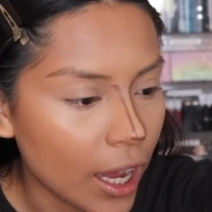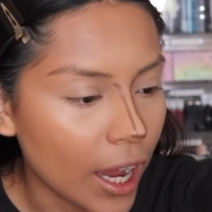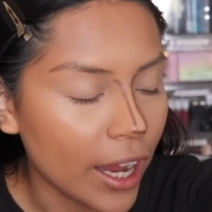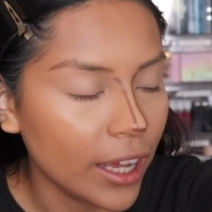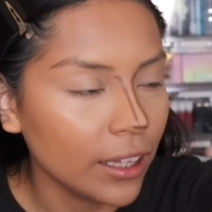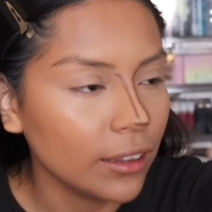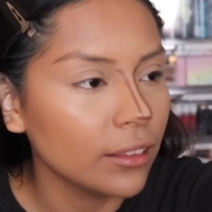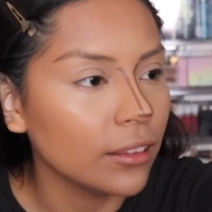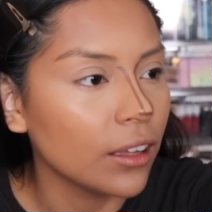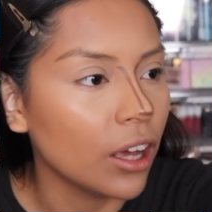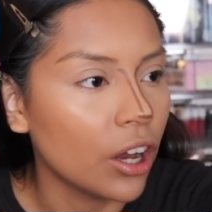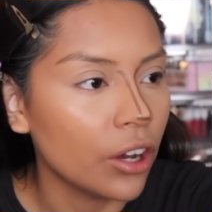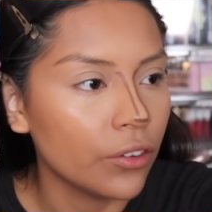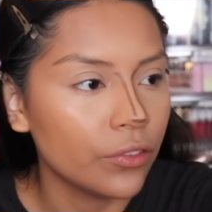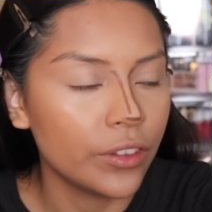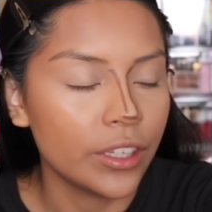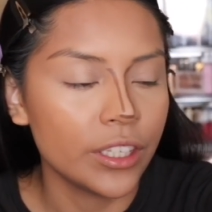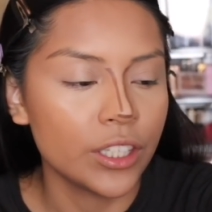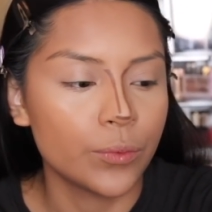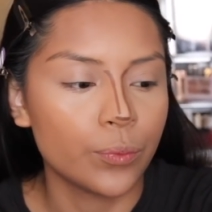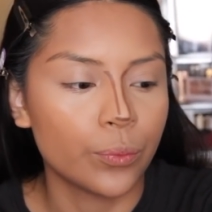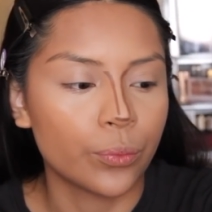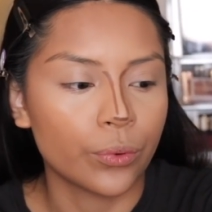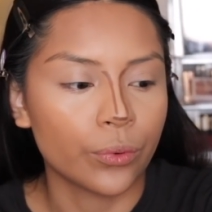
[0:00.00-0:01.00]
I love
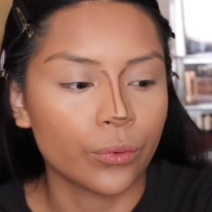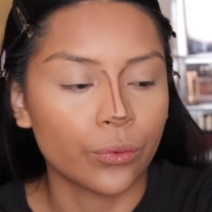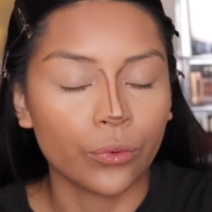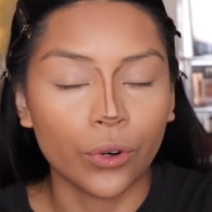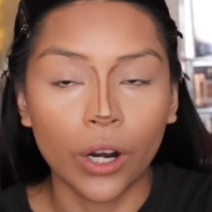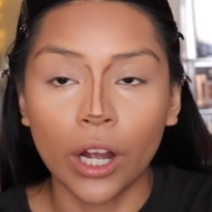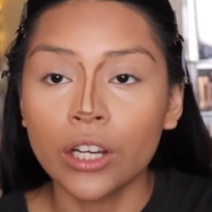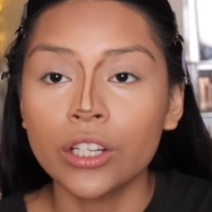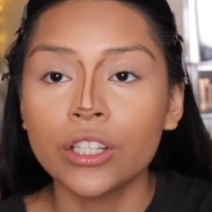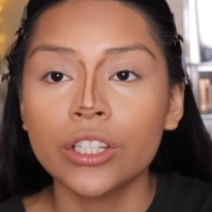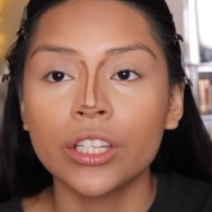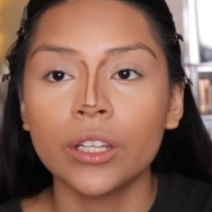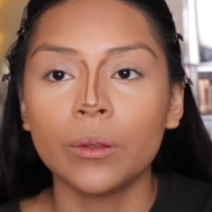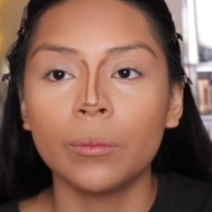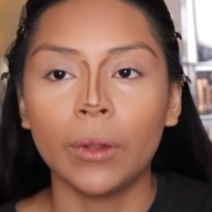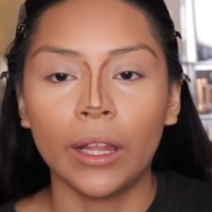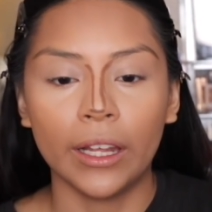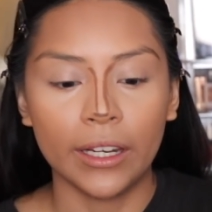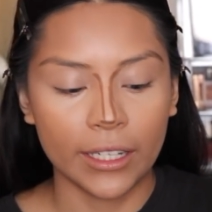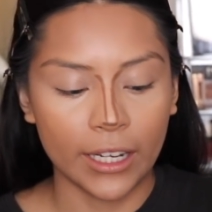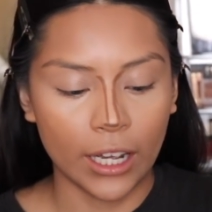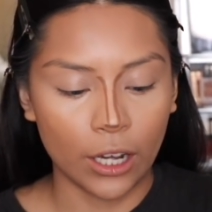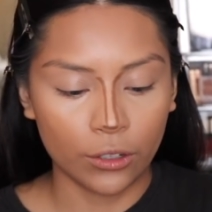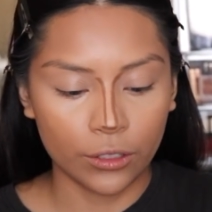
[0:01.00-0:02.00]
this brush to
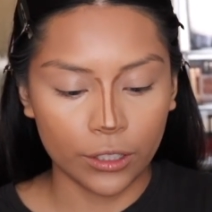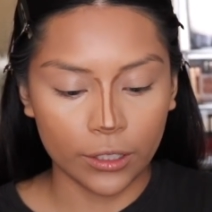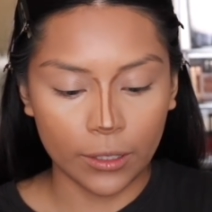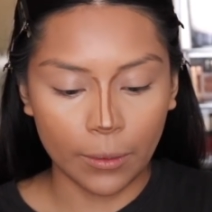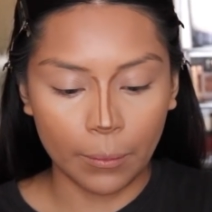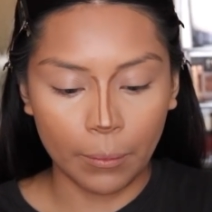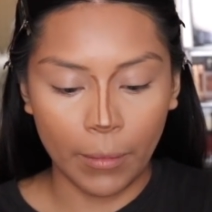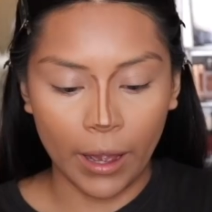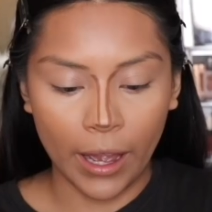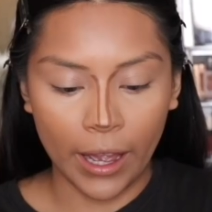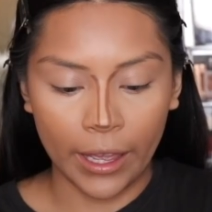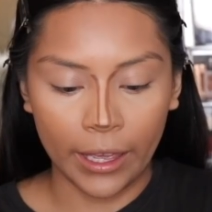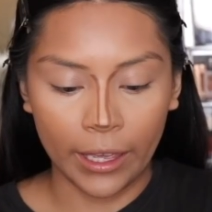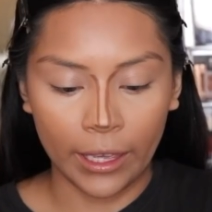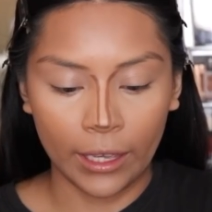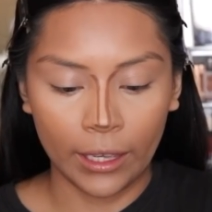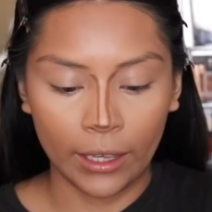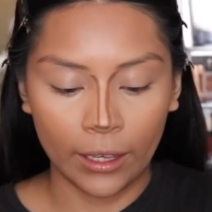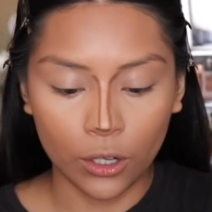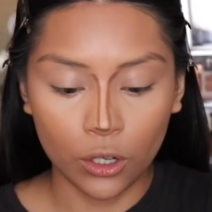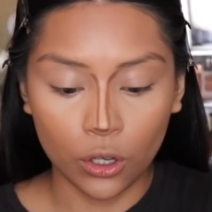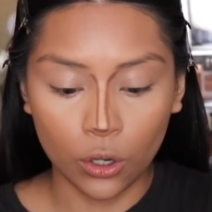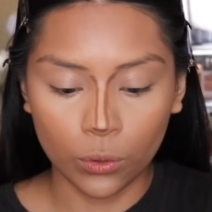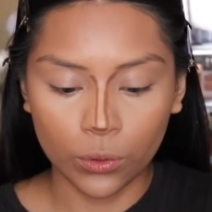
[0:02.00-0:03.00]
blend out
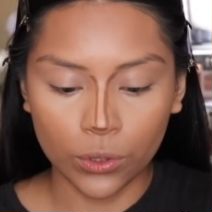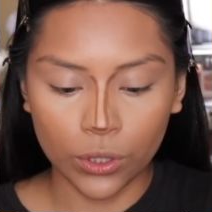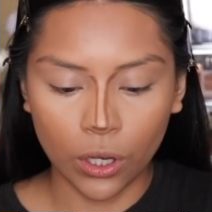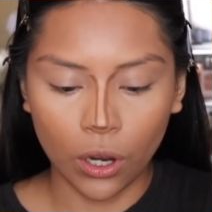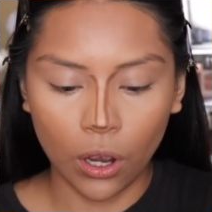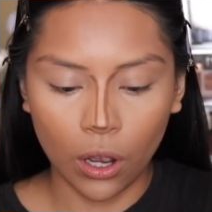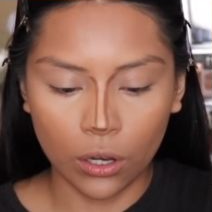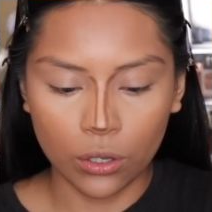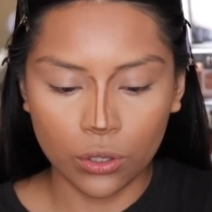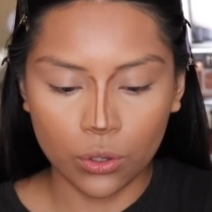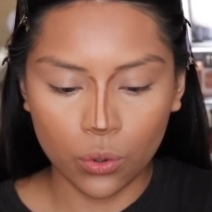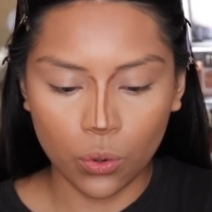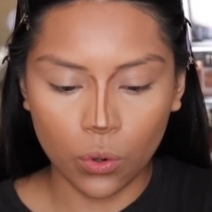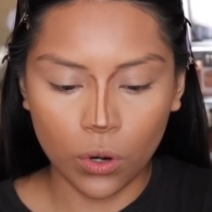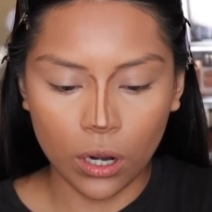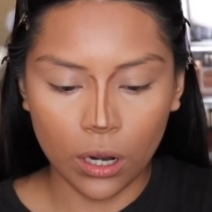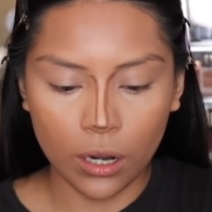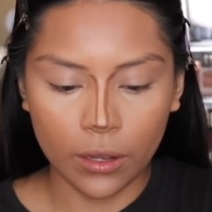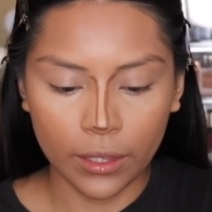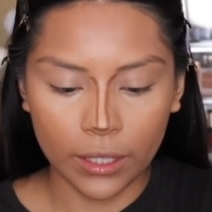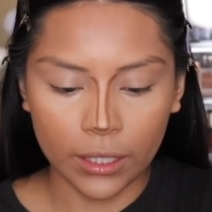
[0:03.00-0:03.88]
my nose contour.